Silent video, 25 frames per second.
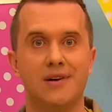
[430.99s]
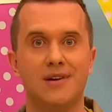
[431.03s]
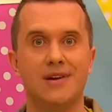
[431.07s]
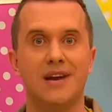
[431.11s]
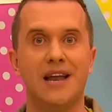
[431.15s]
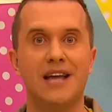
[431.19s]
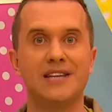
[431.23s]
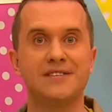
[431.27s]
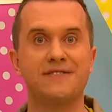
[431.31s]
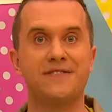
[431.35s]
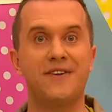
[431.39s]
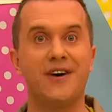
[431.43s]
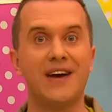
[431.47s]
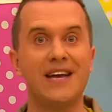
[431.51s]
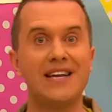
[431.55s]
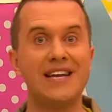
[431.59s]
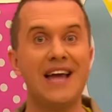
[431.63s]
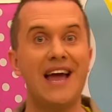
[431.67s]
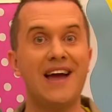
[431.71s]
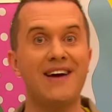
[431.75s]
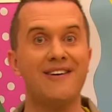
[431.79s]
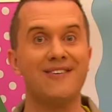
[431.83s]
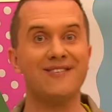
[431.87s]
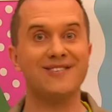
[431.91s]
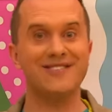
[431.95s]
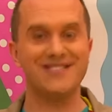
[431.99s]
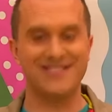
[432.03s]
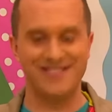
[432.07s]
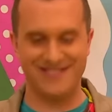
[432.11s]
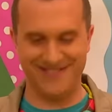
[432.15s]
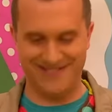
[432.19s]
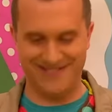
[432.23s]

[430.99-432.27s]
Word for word: Let's find out.